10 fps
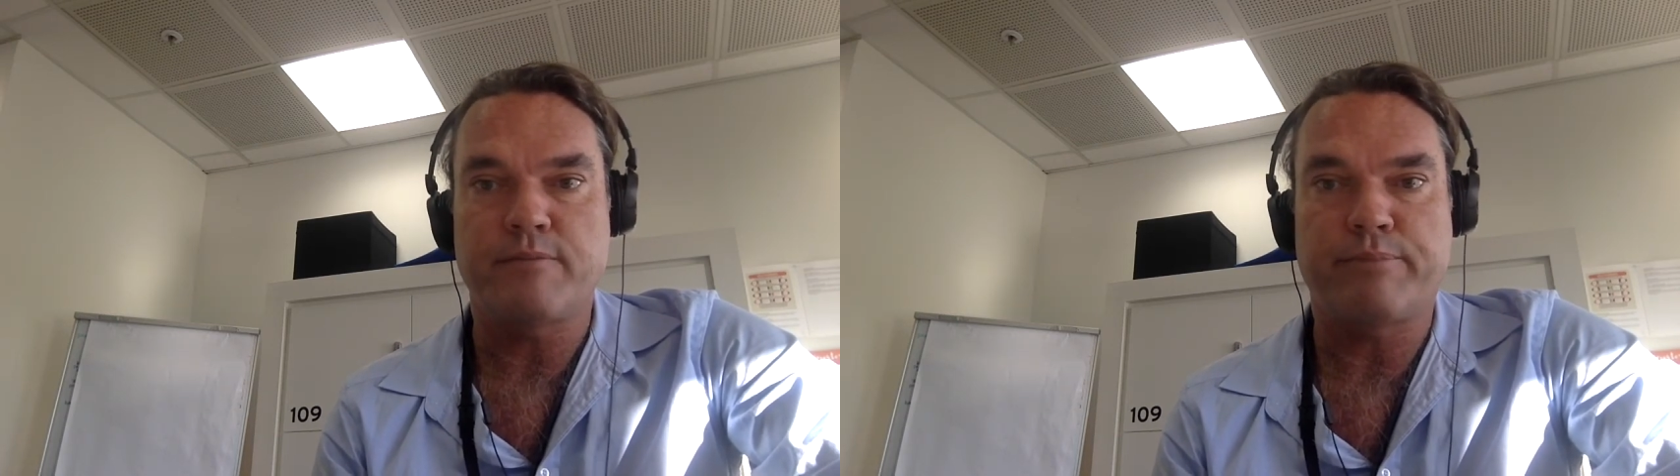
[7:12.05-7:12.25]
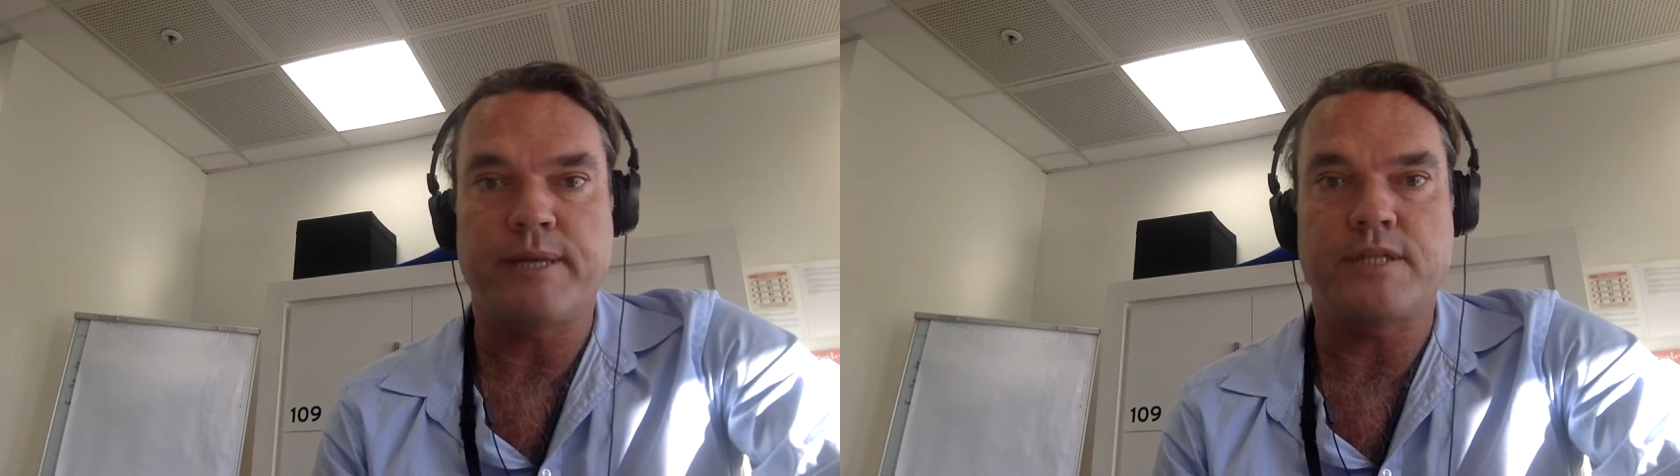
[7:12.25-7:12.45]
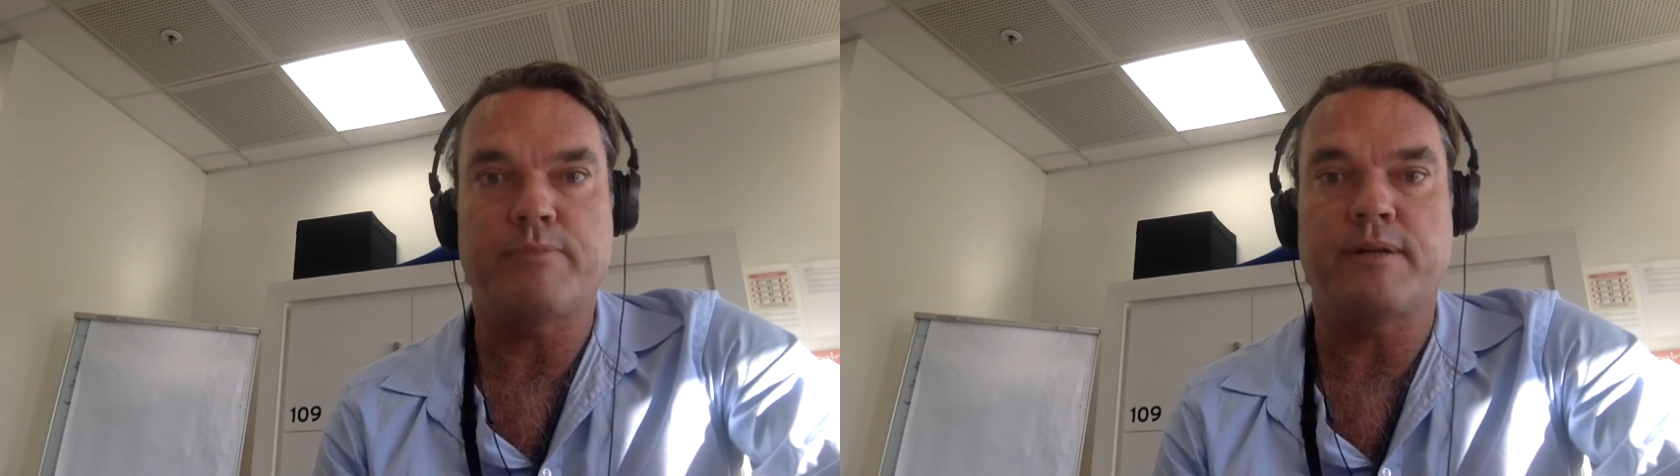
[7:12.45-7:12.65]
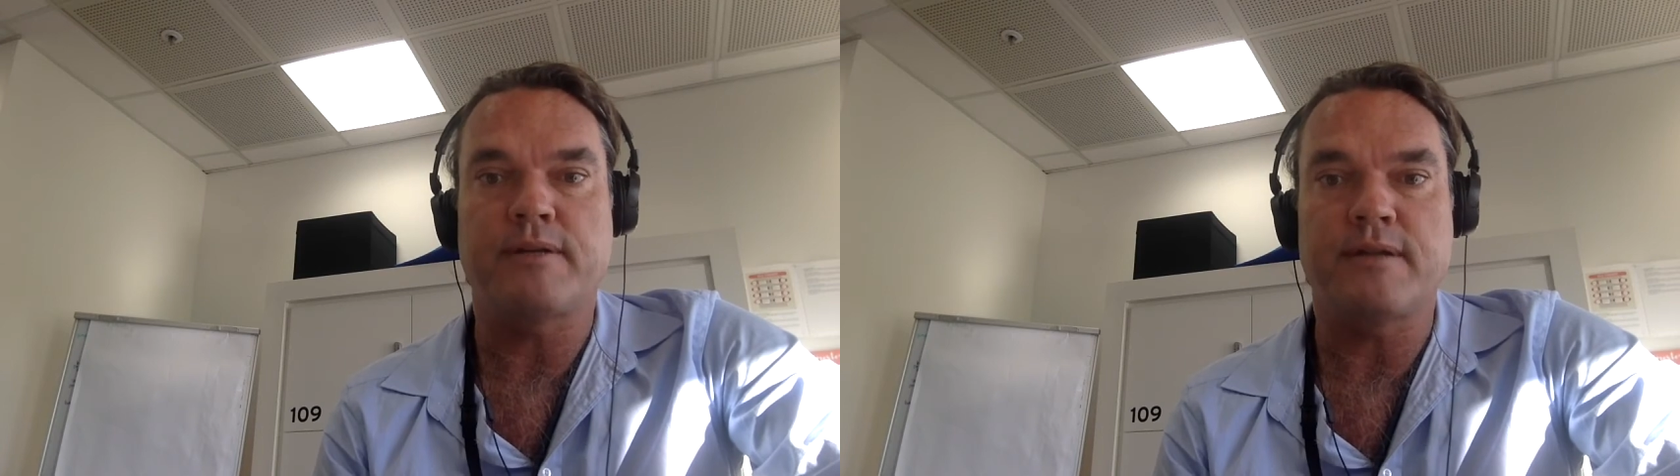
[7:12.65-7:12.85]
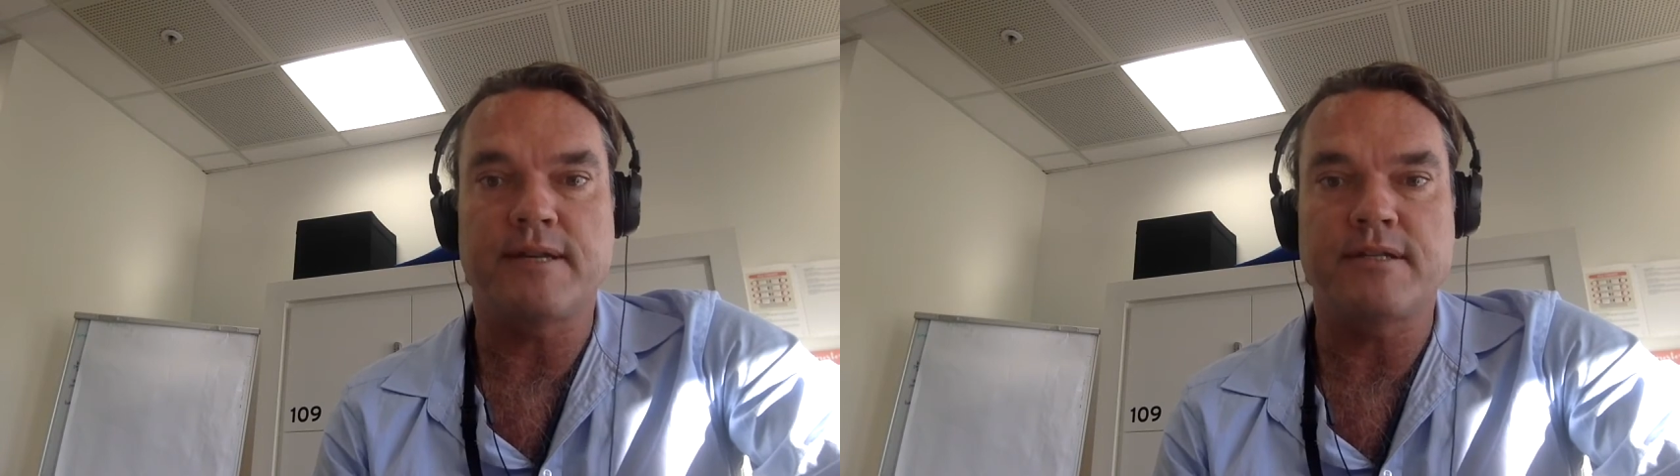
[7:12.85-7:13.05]
pitch, but it
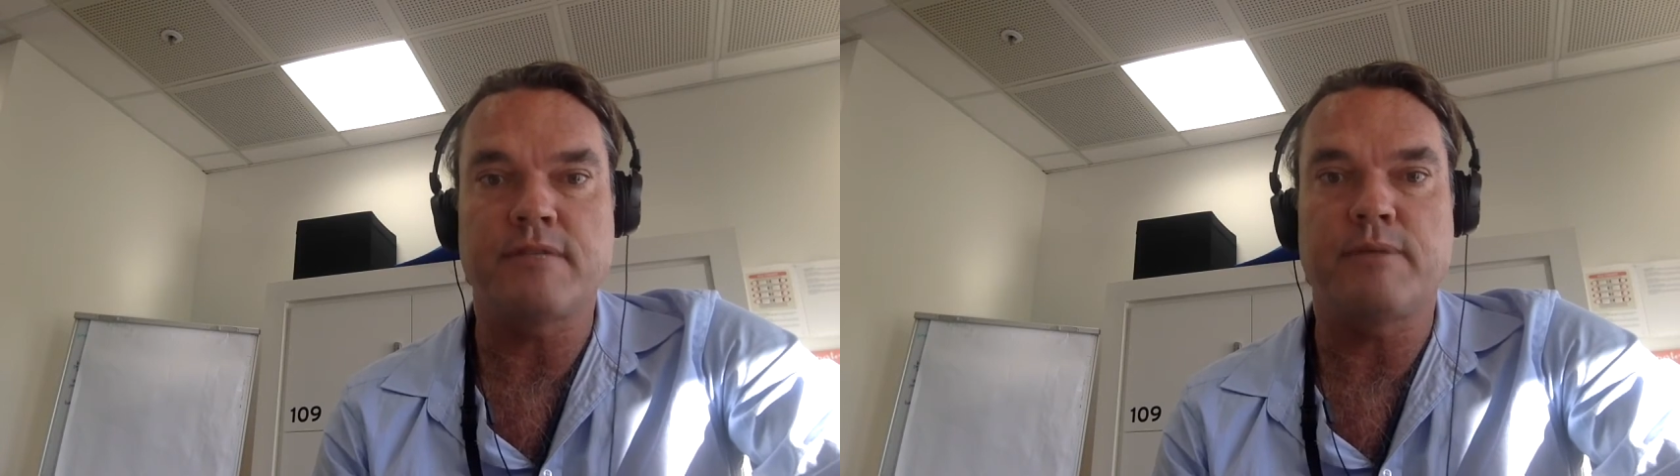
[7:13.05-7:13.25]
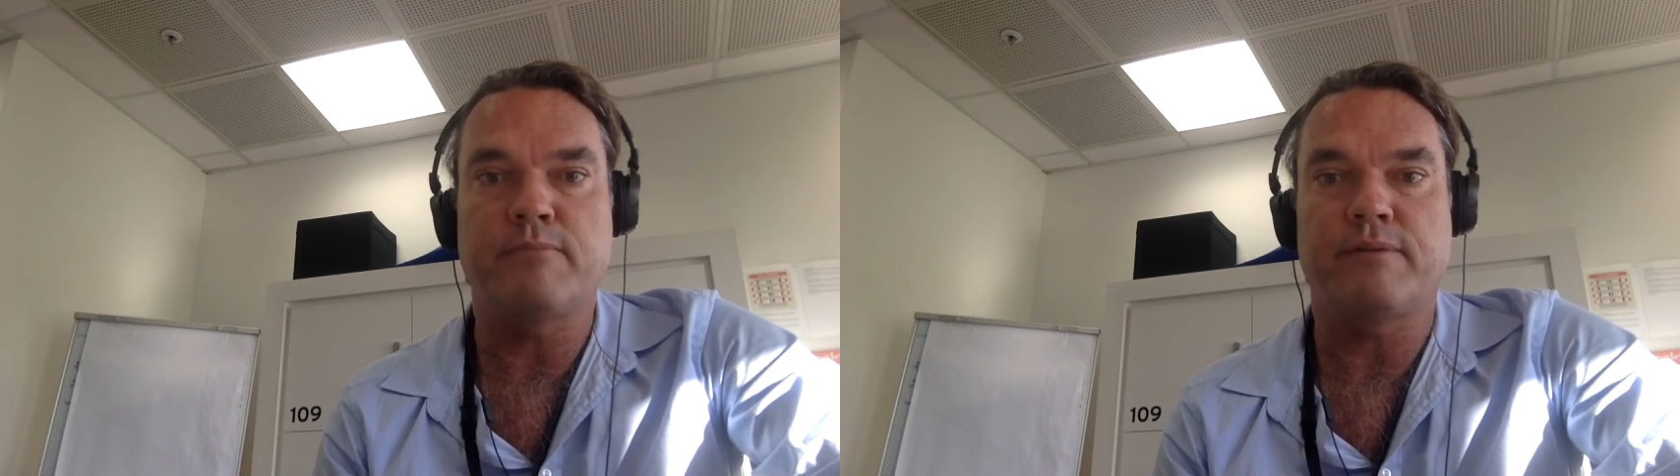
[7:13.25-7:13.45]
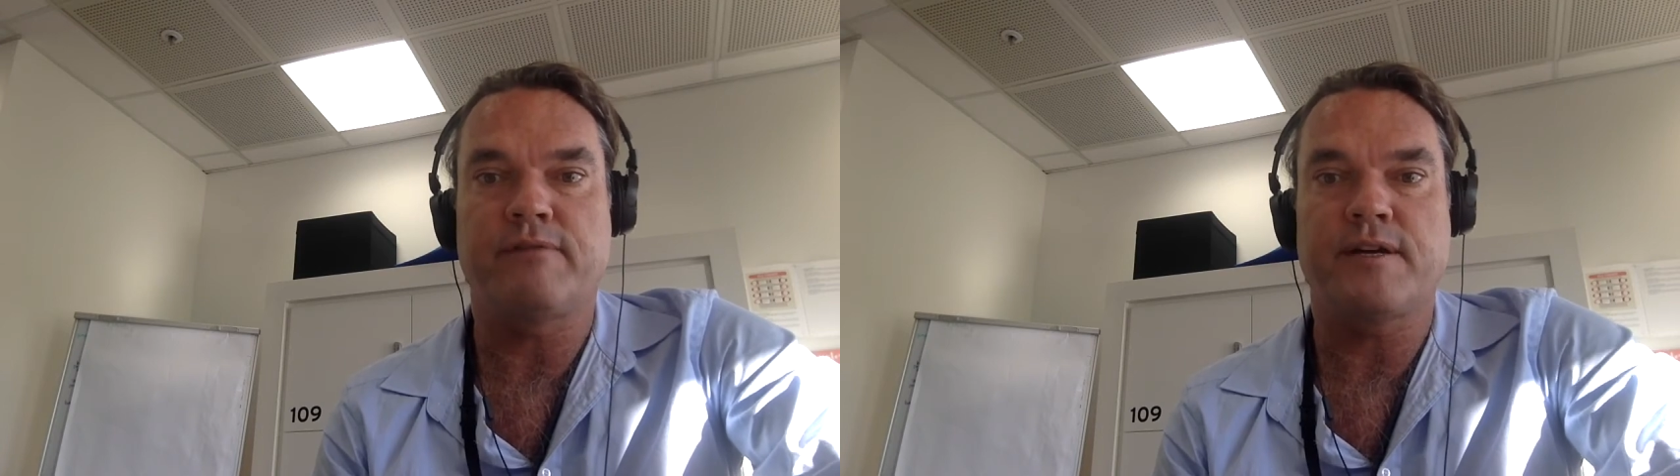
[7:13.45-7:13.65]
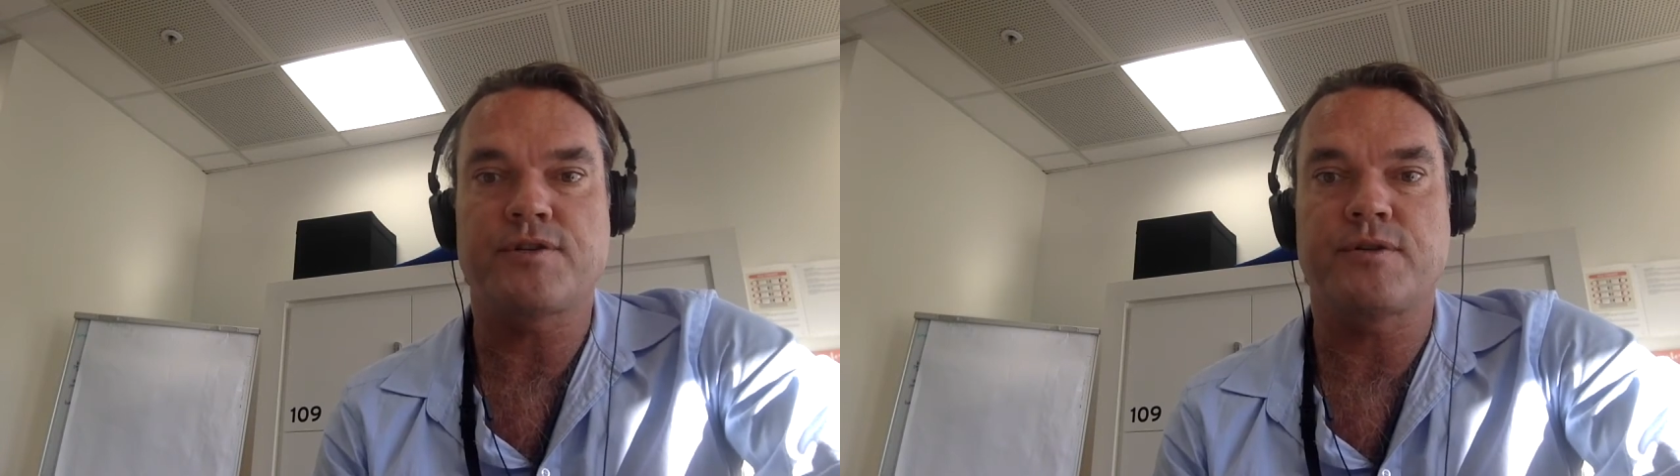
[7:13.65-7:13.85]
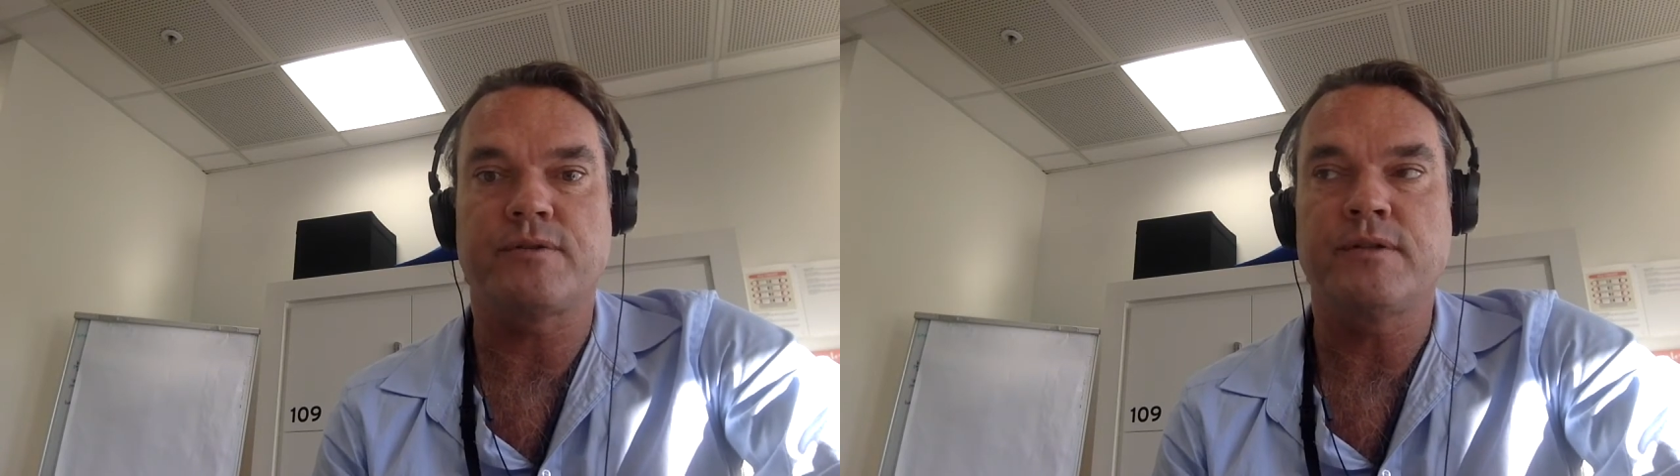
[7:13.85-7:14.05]
needs to be
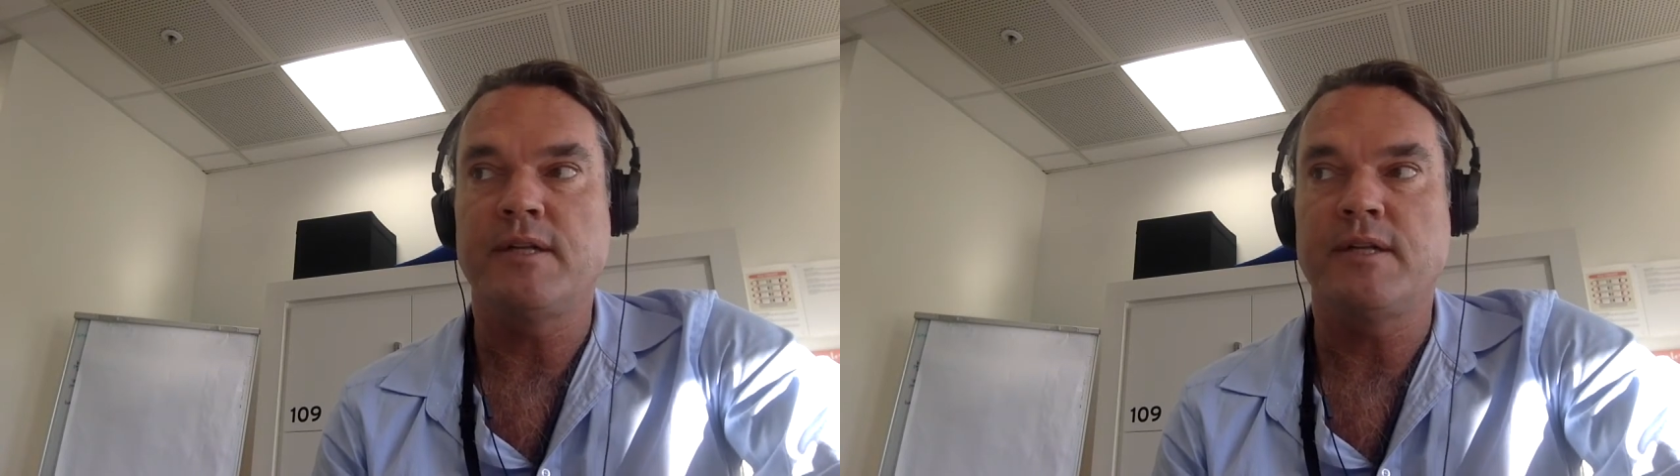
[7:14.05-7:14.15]
professional.